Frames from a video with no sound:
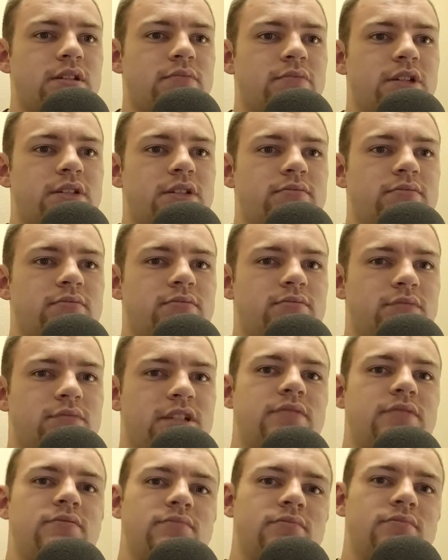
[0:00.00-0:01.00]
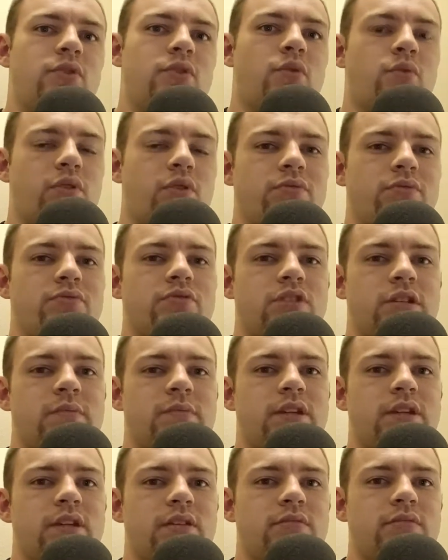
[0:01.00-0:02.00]
But, like, the real
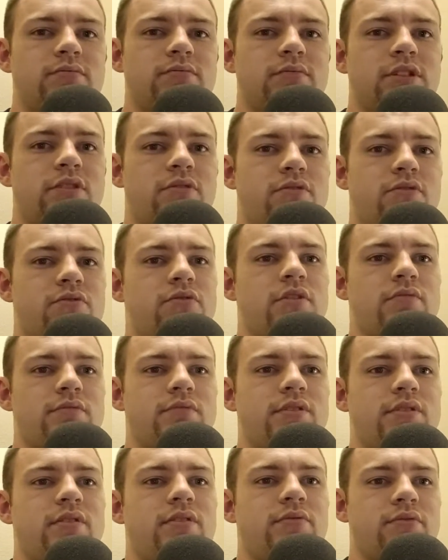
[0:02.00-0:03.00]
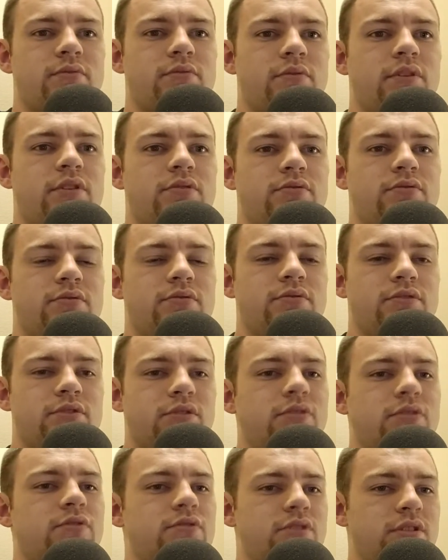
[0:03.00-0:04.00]
GB in her streams and stuff is really cool, so
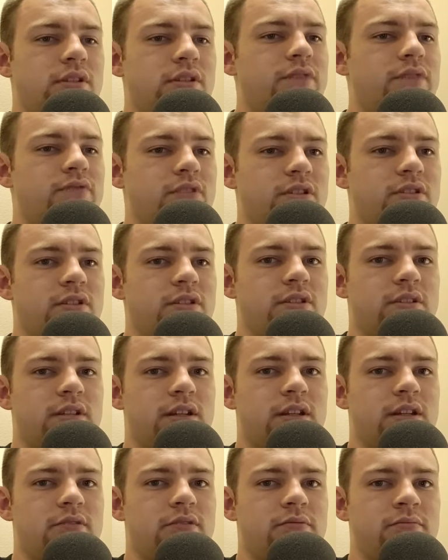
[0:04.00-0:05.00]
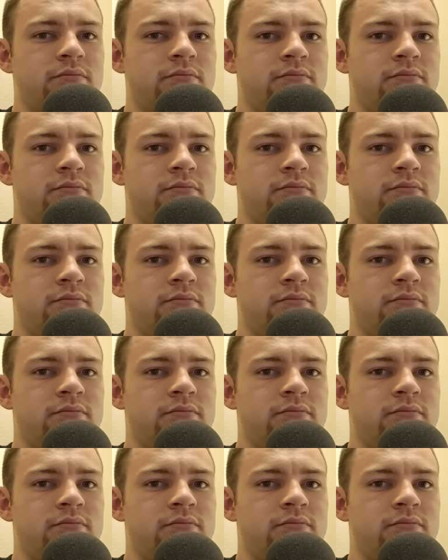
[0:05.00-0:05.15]
you should definitely check that out